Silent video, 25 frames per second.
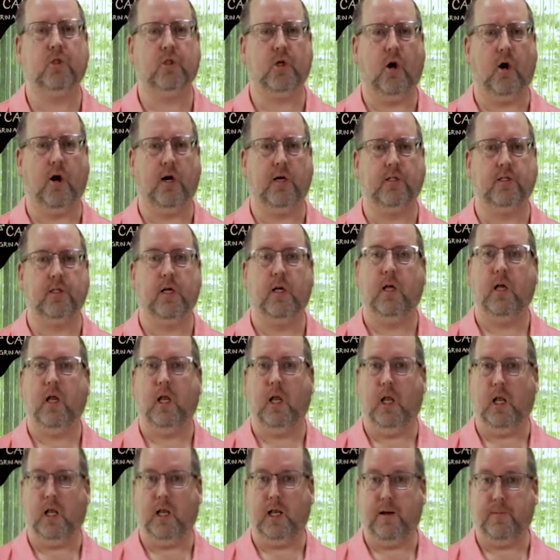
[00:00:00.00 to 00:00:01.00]
Tart,
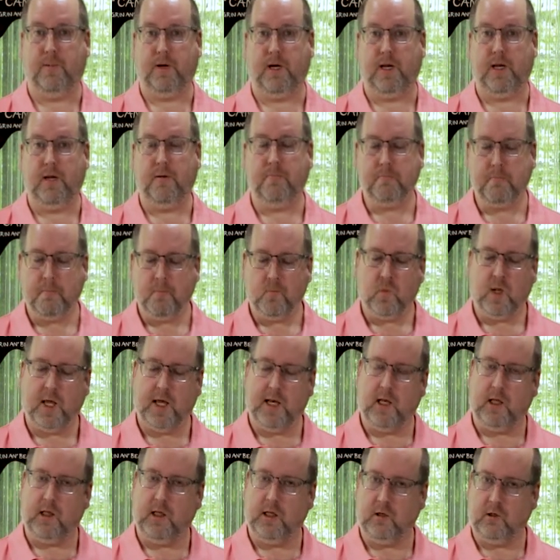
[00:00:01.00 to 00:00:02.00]
lemony,
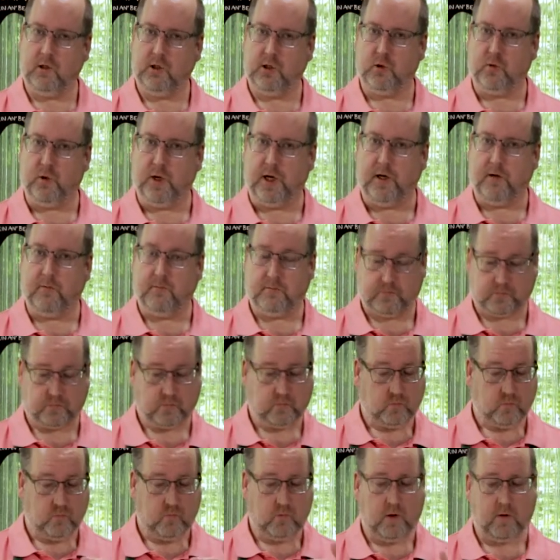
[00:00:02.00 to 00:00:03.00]
and a little sweet
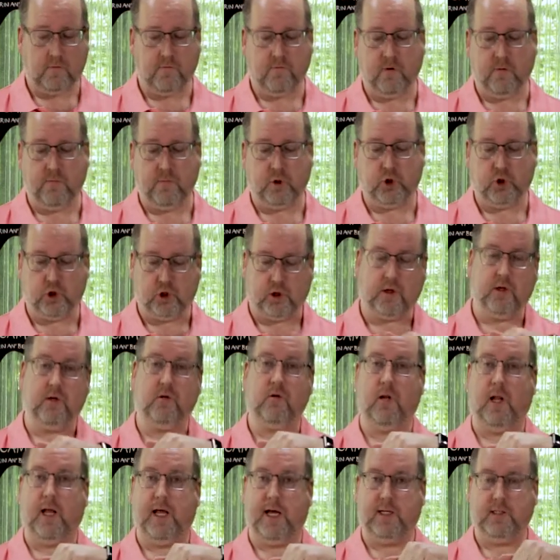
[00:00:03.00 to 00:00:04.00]
from the
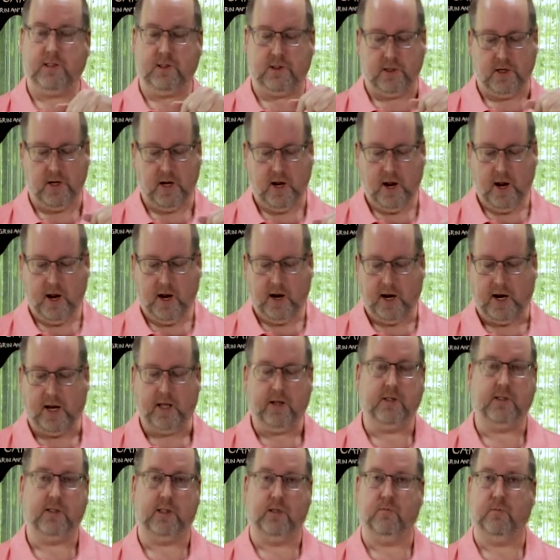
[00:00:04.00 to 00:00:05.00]
sugared glass
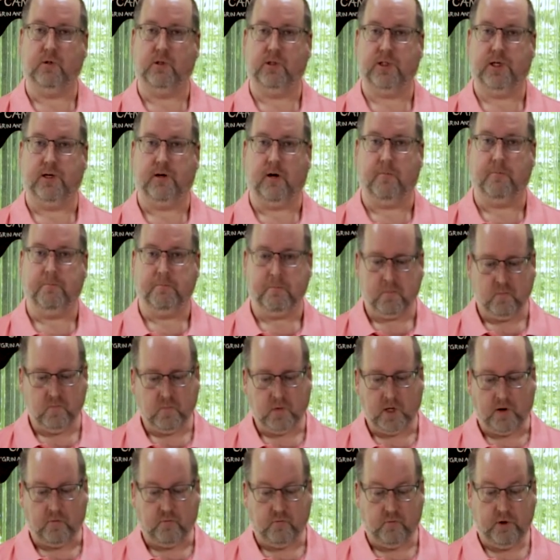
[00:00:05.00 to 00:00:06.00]
and simple syrup.
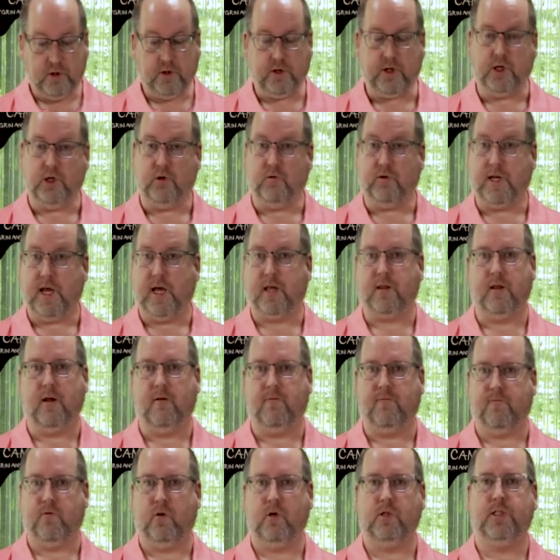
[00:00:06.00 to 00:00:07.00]
And really you get
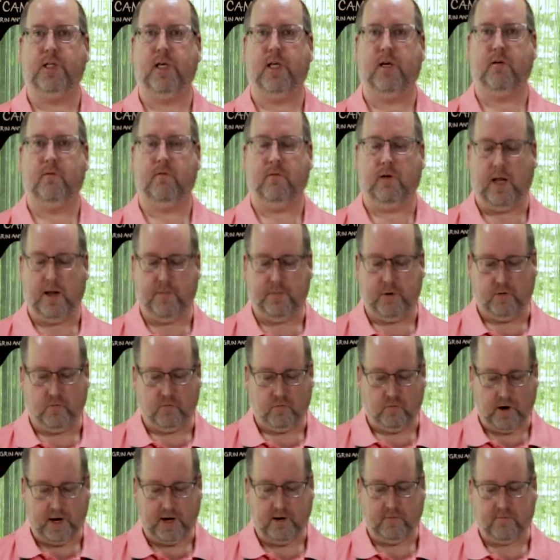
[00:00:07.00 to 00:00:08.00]
that first hit of
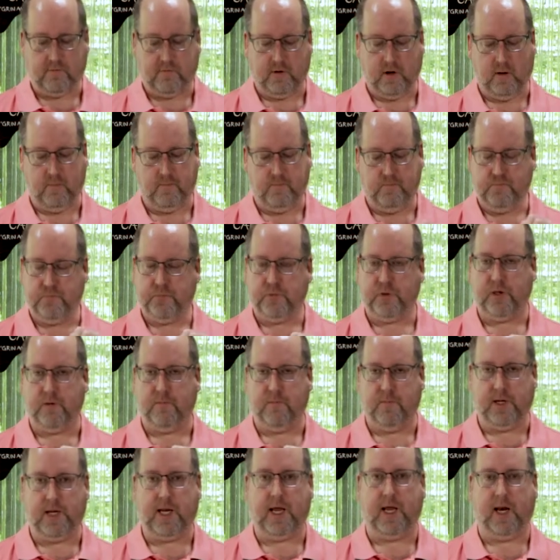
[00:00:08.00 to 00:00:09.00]
lemon right from
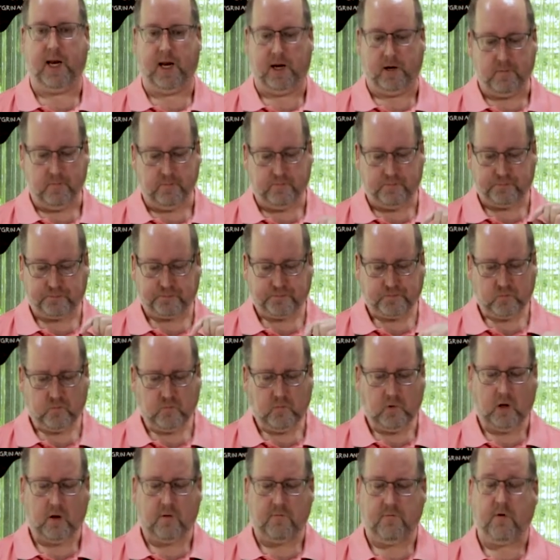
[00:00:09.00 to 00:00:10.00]
the beginning,
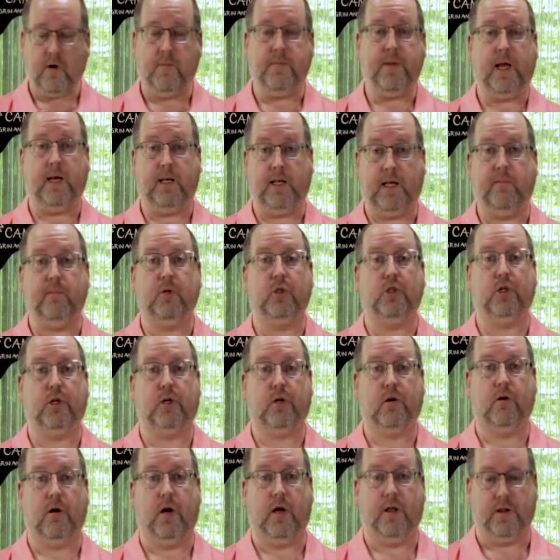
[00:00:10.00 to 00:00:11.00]
from that lemon
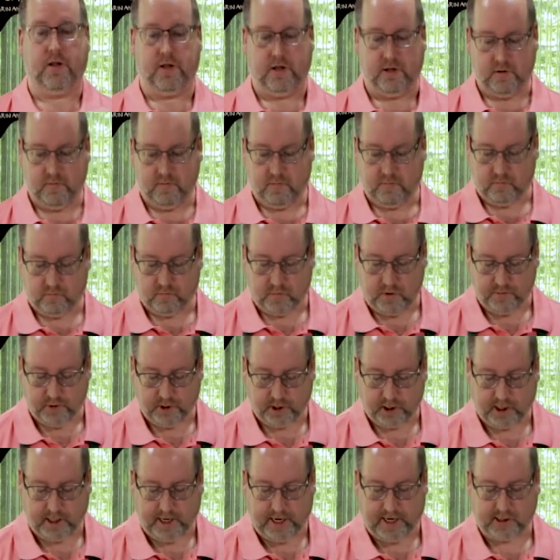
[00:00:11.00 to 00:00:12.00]
sugar on the rim
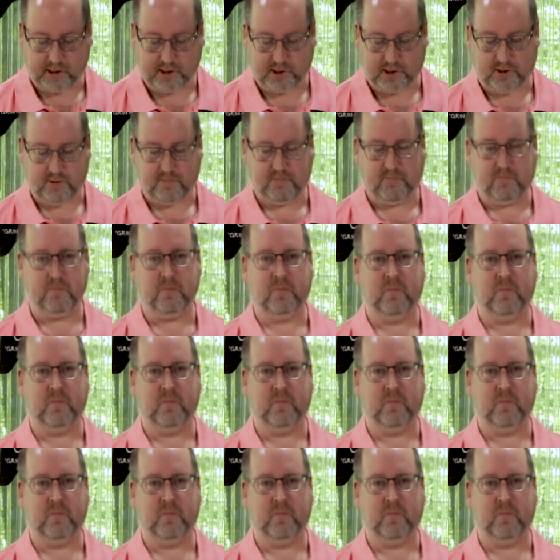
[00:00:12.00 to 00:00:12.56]
of the glass.